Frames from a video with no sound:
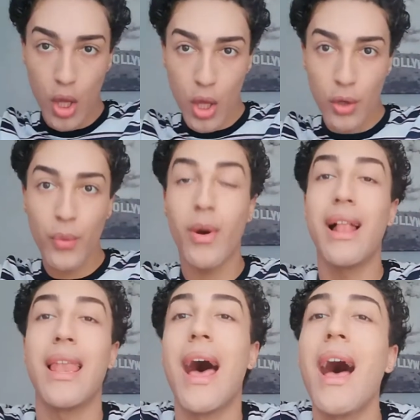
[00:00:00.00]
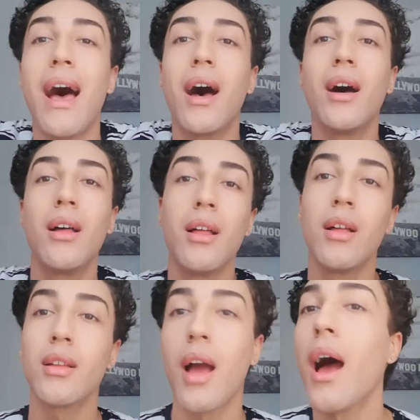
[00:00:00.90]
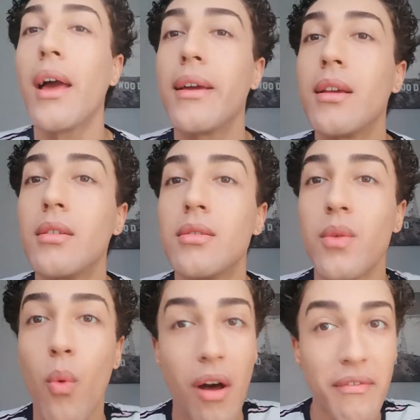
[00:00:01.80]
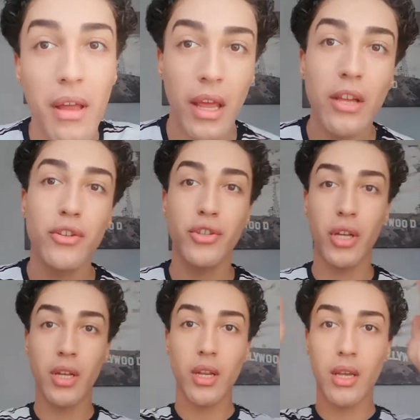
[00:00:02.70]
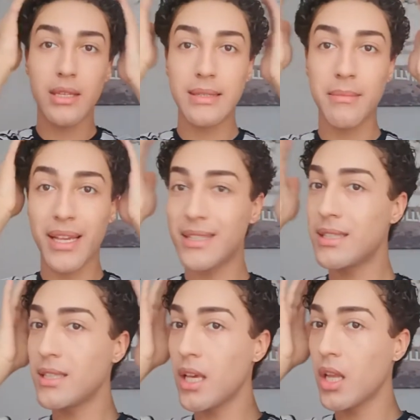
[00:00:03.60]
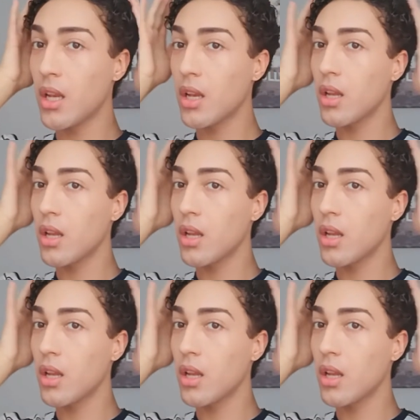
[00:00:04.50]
and voila, guys, what foundation? It's my skin.